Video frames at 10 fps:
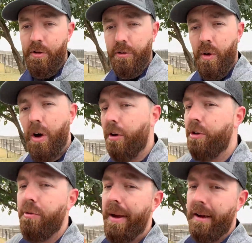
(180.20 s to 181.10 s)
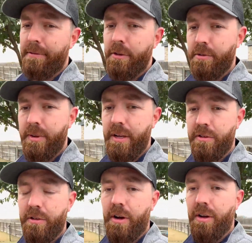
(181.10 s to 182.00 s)
So all new backflows that we
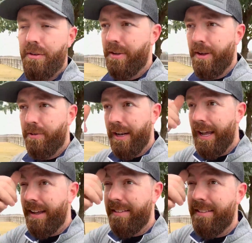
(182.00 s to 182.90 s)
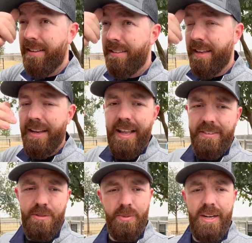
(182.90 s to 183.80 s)
install in the last
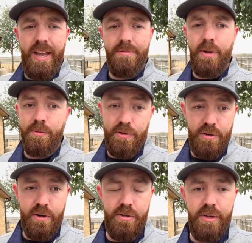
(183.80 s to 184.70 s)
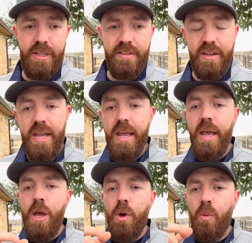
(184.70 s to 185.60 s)
3.5 months we started doing this,
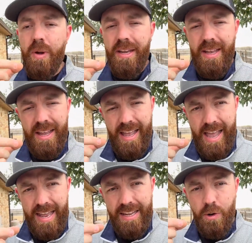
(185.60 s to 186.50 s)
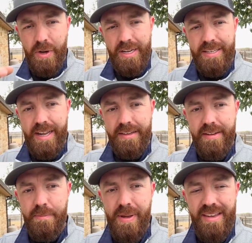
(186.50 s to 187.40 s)
we had add a quick
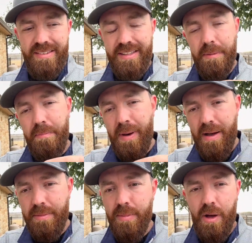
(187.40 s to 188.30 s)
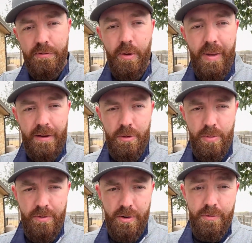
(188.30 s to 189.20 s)
connect base at the bottom of your backflow
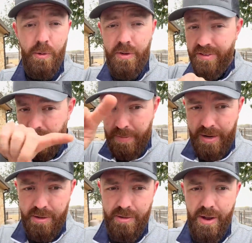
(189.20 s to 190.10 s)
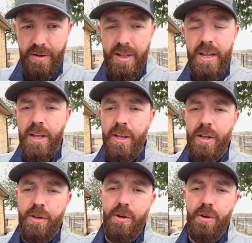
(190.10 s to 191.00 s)
preventer for the ones that come out of the ground.
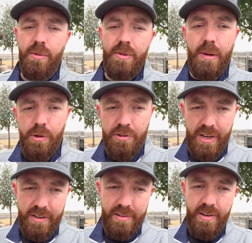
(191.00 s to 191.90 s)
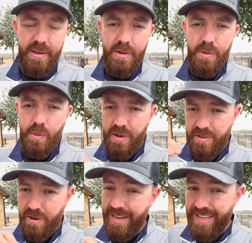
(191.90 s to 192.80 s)
Your double checks, the ones
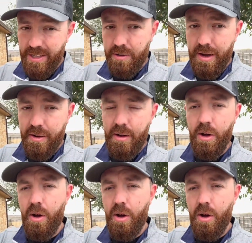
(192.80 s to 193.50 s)
that are in the ground,